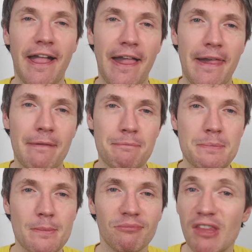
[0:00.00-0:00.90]

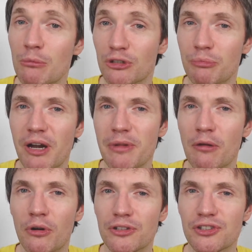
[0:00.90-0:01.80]
but the
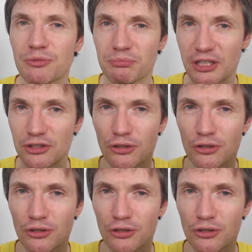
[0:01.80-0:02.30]
premiere ones